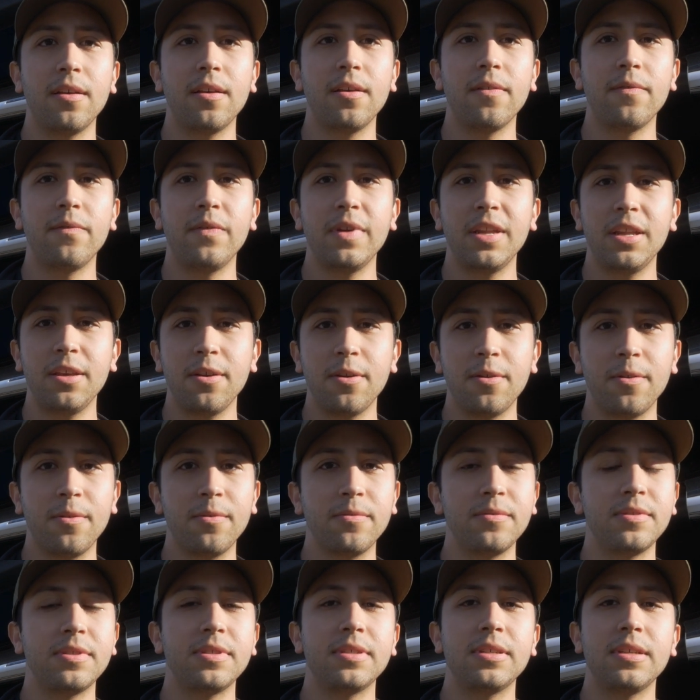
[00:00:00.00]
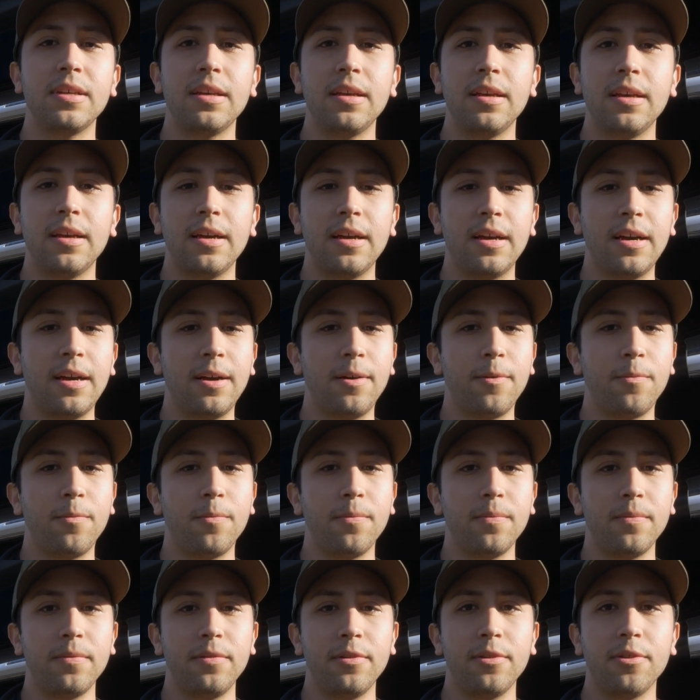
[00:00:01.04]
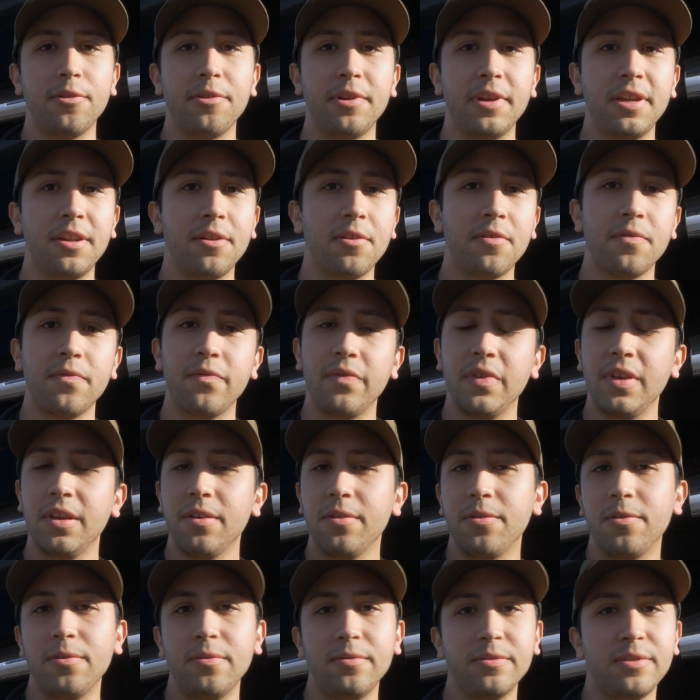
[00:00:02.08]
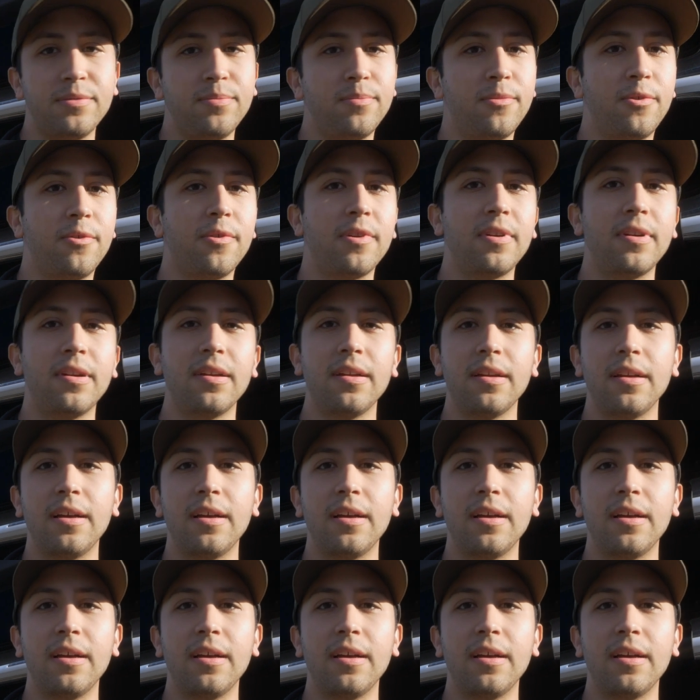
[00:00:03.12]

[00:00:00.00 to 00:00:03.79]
videos, learning our vehicles more,